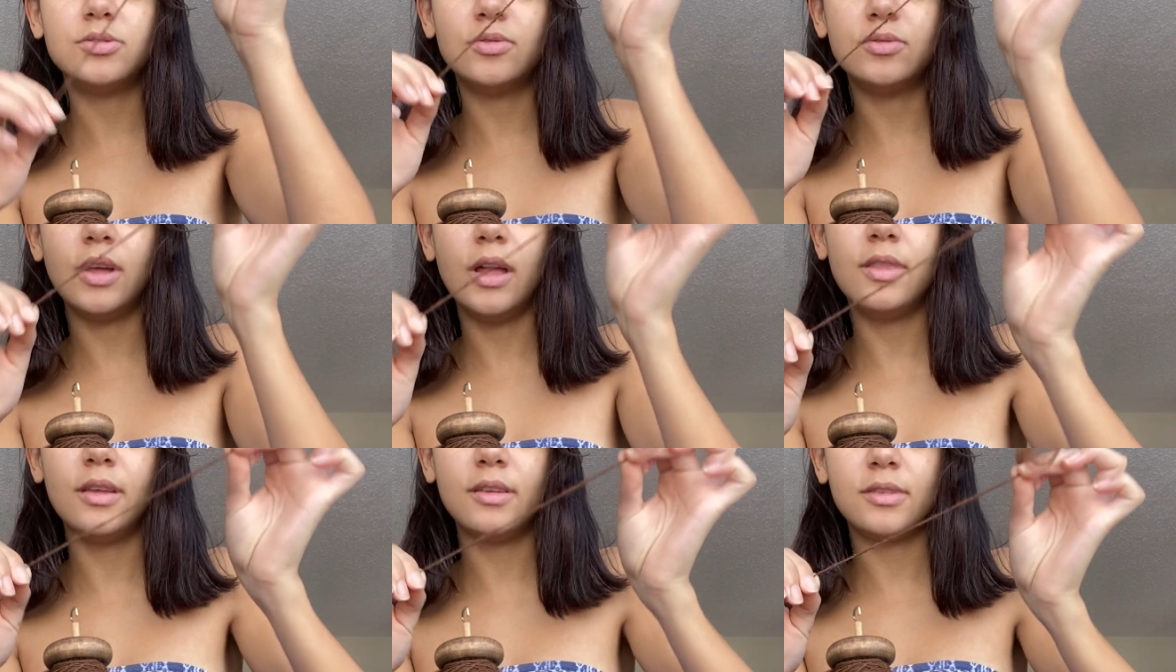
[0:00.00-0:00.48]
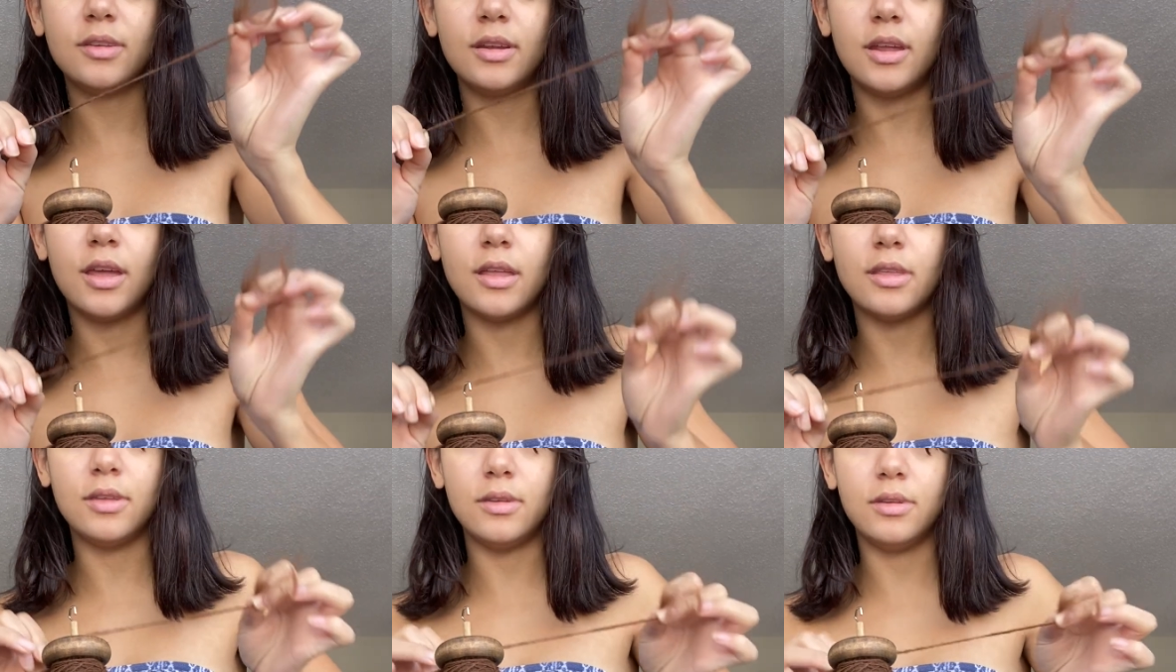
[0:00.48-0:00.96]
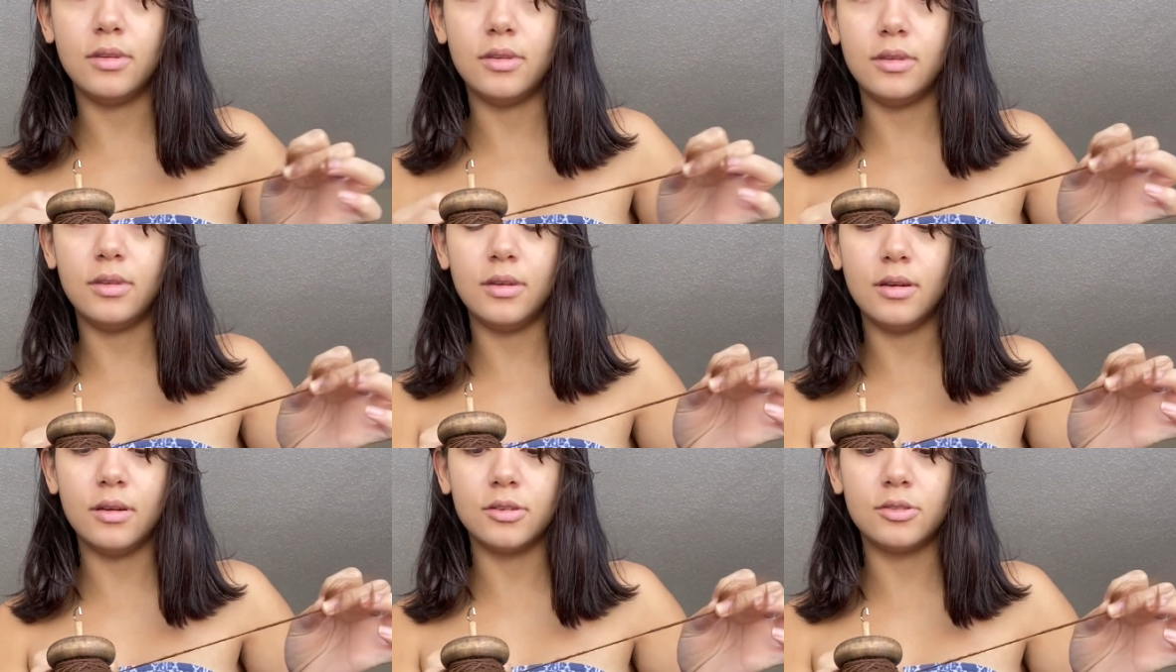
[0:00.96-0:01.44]
you've done this and
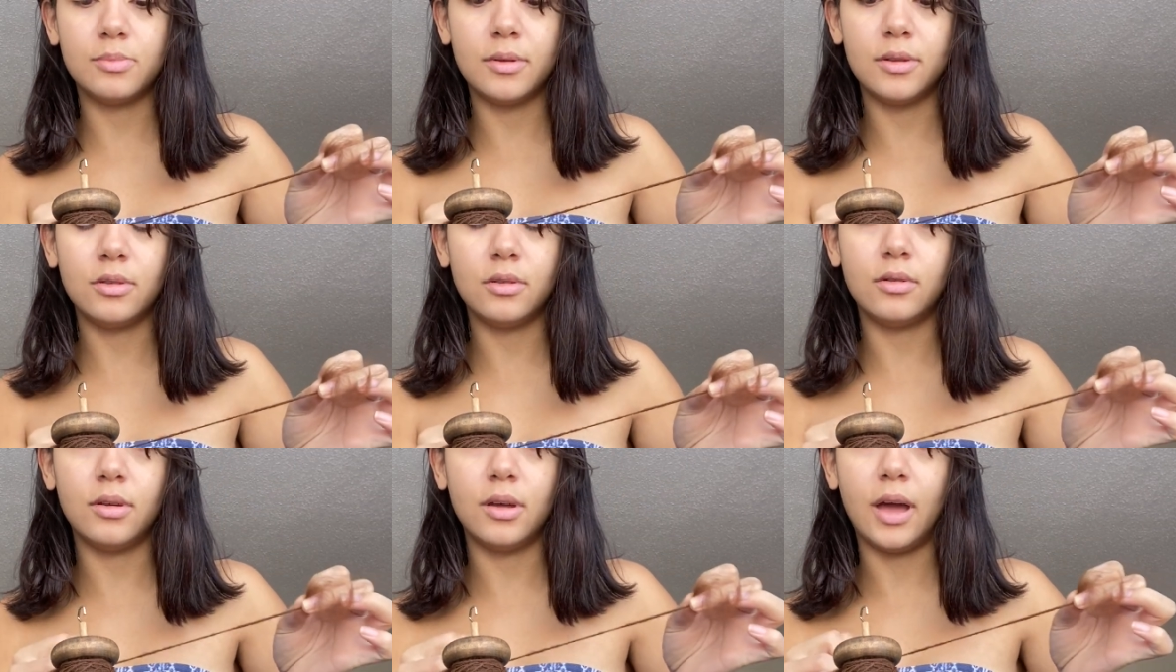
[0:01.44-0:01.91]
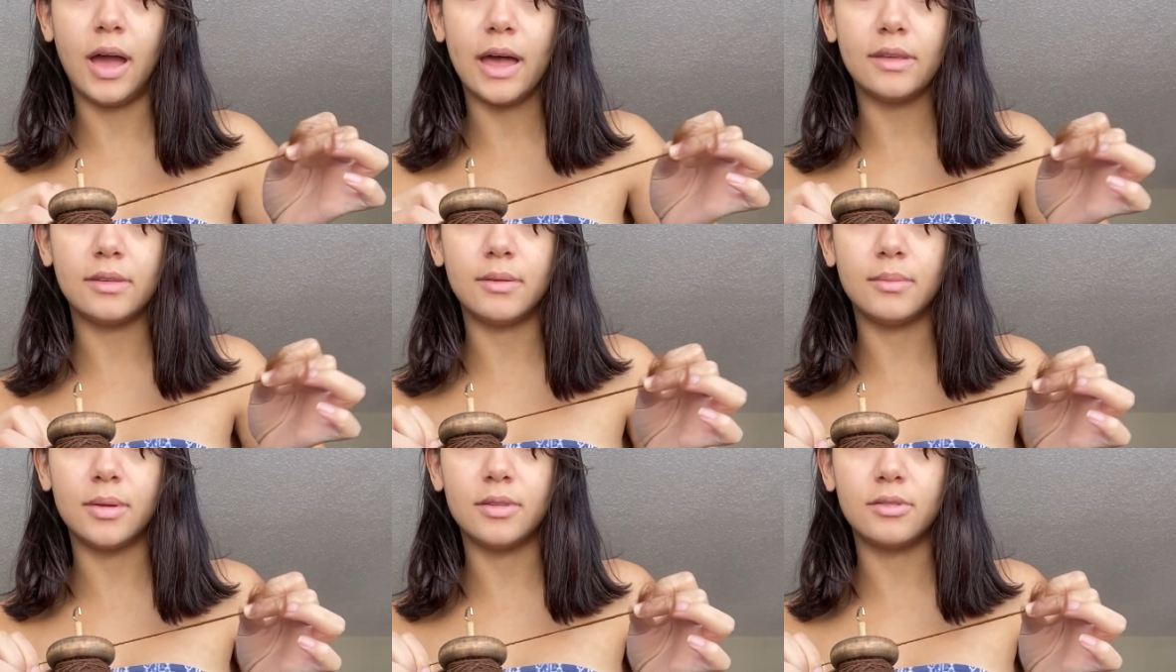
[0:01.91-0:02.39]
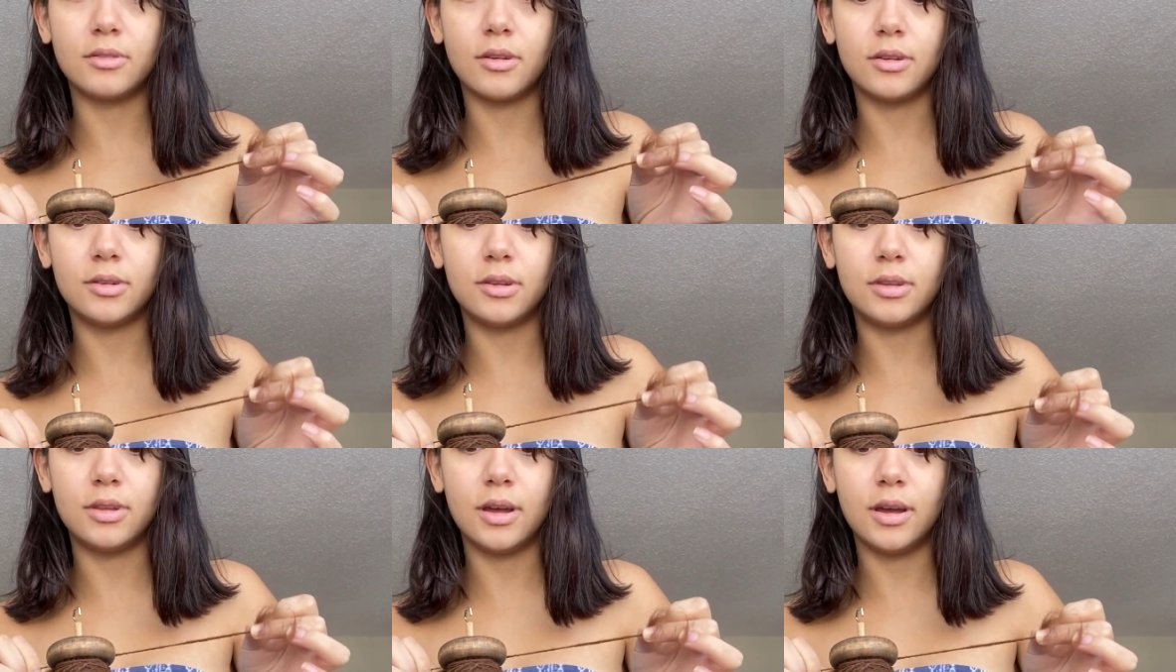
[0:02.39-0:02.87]
your spindle hasn't been
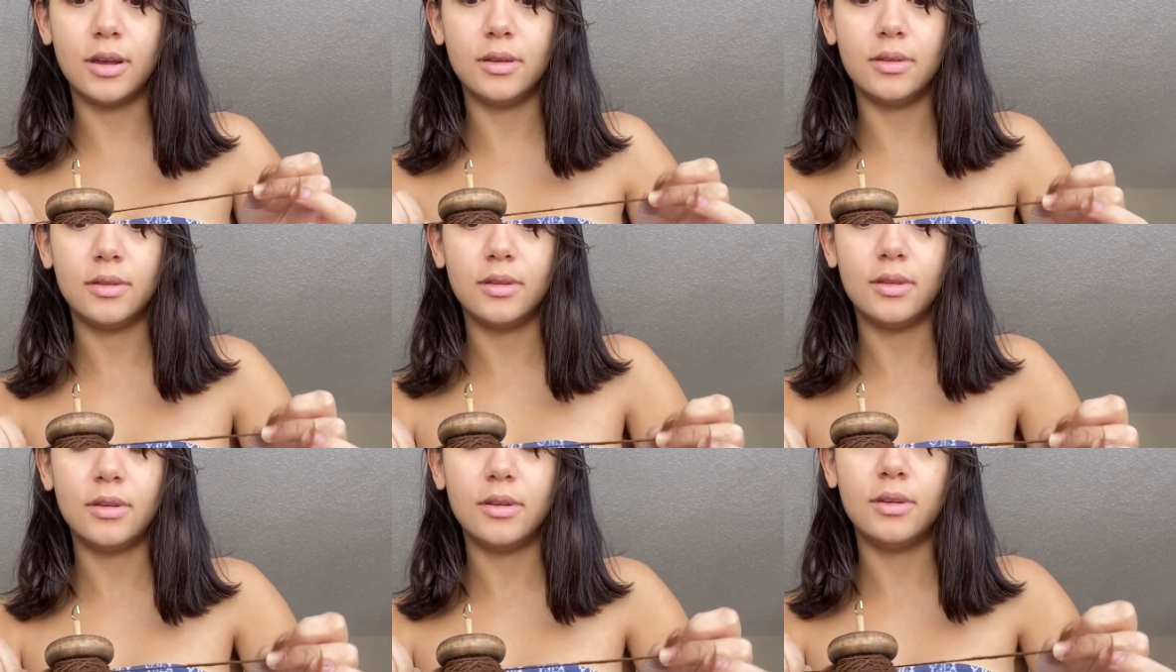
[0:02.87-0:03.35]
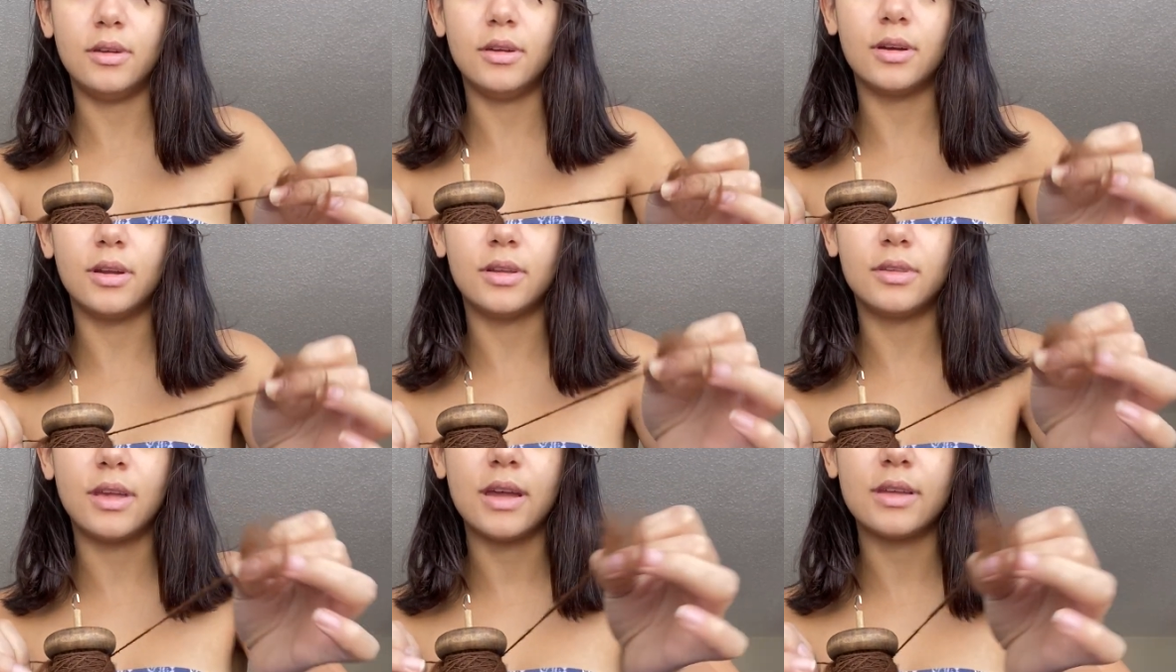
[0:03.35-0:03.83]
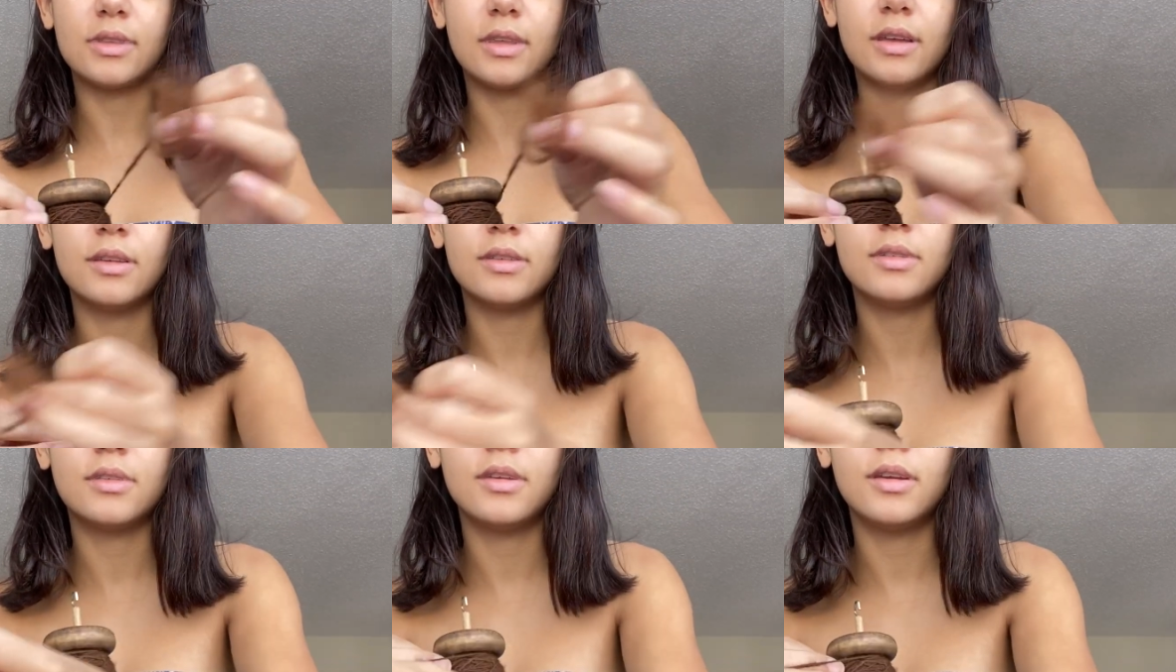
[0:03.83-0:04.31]
started yet, you're gonna take
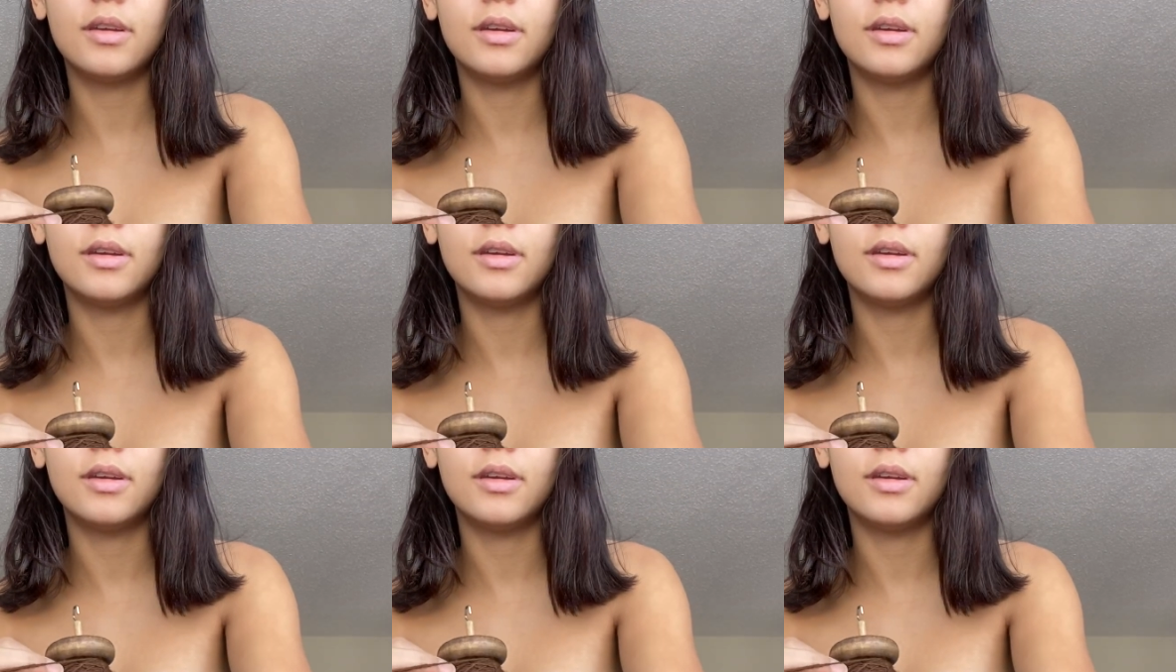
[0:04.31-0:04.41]
this,